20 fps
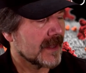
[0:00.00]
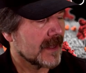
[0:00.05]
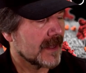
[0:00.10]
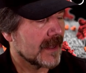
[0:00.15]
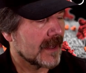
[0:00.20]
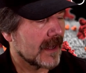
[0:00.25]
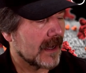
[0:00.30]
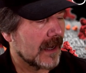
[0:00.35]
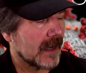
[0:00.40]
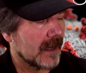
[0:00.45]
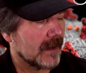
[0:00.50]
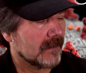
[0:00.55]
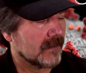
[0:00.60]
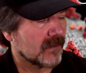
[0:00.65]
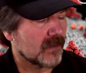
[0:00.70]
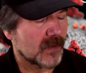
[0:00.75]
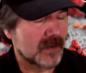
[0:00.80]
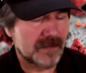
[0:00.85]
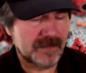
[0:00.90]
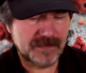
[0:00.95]
um, were
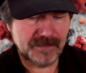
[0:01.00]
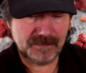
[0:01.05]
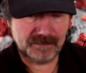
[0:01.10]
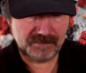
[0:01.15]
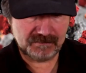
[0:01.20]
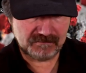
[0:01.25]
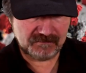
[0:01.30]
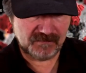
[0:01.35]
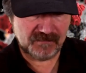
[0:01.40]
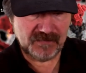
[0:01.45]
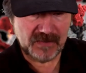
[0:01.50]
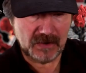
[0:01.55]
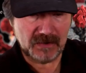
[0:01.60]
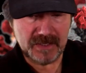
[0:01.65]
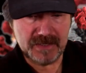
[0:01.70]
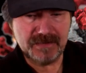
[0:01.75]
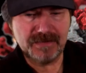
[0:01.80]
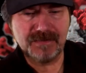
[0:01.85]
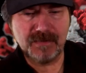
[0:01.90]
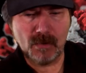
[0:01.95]
fairly
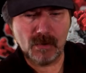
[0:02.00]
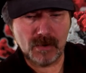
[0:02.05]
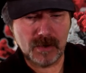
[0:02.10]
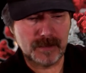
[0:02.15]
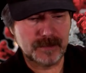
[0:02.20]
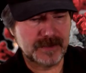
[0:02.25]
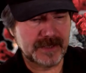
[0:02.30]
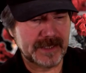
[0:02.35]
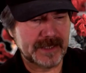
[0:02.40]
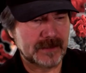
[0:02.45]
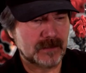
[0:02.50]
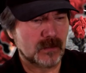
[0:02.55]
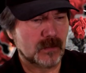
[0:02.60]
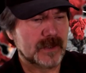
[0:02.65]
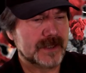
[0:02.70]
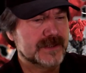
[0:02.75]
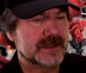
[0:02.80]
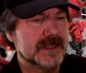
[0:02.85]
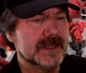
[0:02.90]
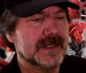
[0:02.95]
formed and
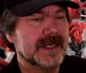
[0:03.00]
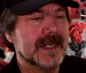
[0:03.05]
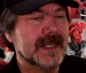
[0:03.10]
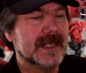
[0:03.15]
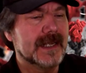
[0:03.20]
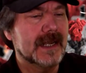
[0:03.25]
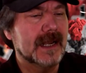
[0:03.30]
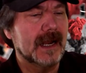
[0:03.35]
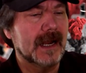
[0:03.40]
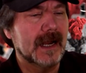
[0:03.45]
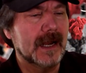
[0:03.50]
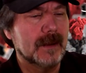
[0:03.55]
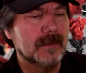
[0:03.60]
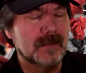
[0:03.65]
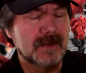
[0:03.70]
rigid, um,